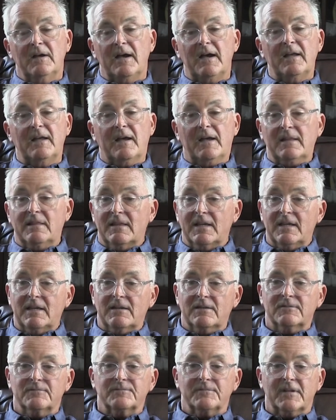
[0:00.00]
I, I
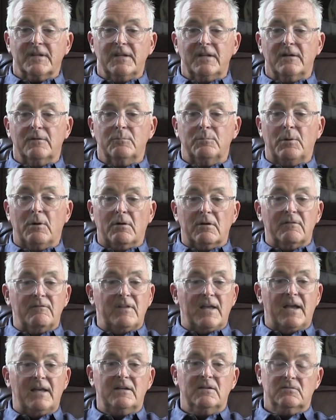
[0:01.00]
think, you know, part
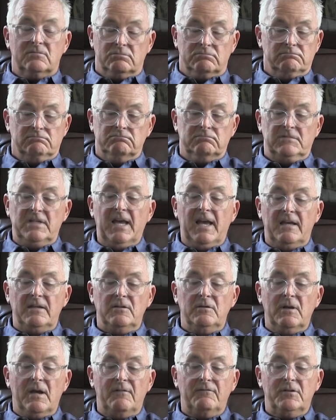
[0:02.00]
of that is,
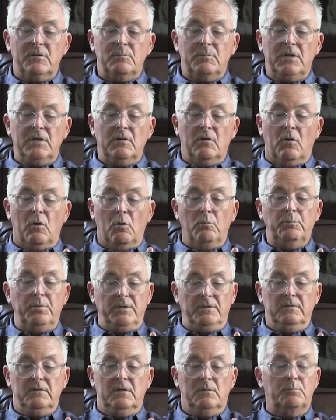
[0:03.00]
yeah, you have to be
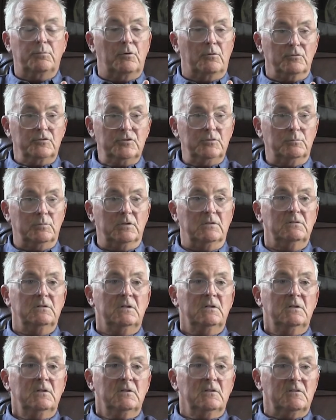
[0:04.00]
open, approachable.
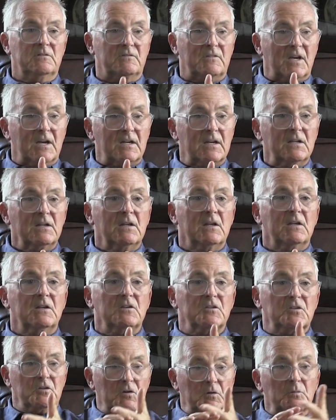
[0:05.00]
You've got to,
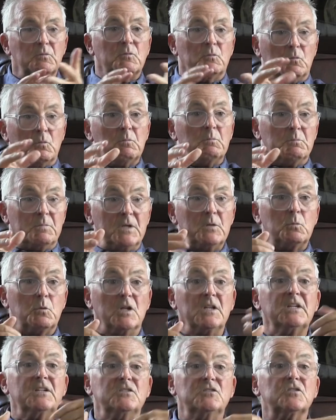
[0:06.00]
you know, be
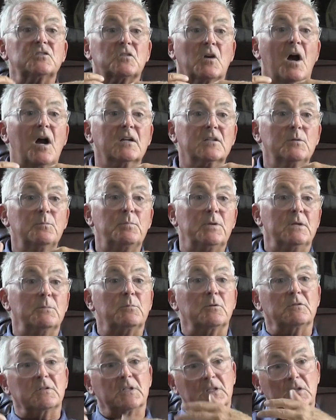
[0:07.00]
willing to talk to
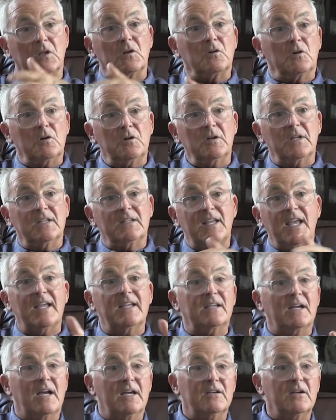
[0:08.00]
people and learn and
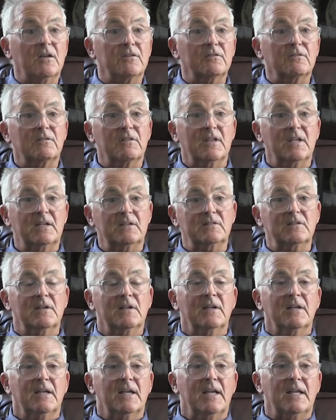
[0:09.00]
take on other things
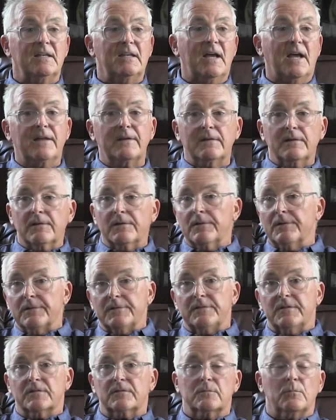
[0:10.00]
and not
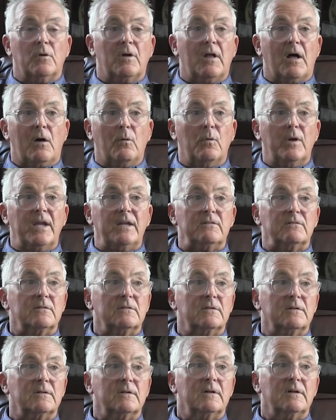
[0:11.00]
just, well, I'll wait,
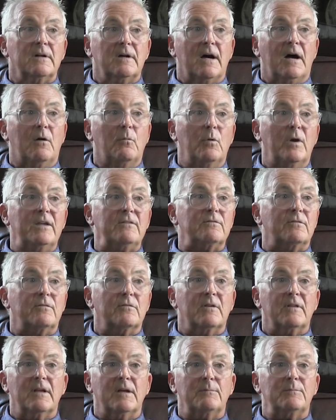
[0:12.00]
I'll wait
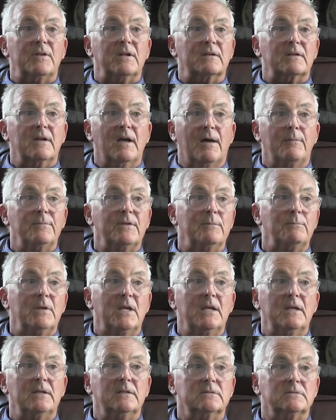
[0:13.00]
for them to come to
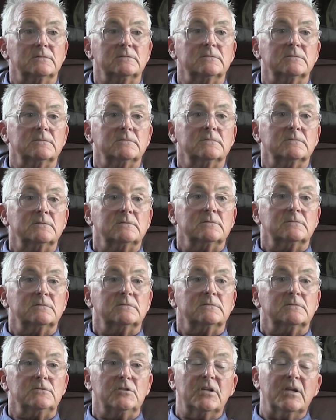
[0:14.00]
me.
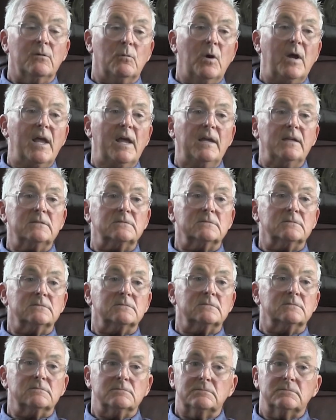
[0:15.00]
Mm. You can wait,
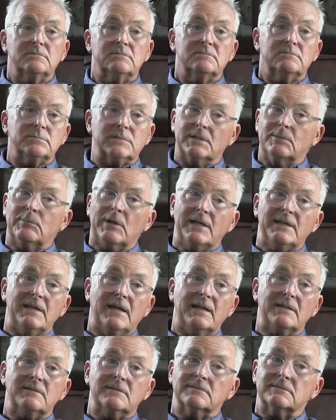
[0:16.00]
Right. But they might
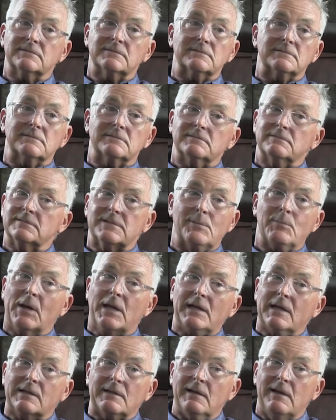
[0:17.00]
not, they
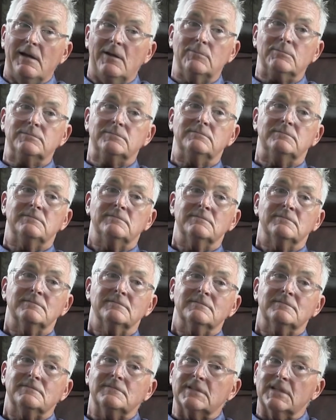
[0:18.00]
might not come.
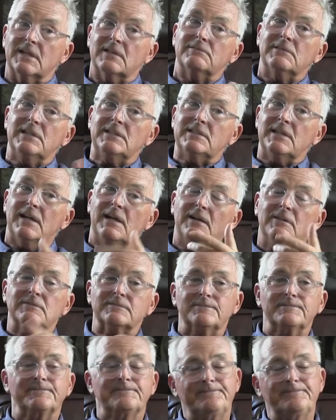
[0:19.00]
Right, you got to reach out.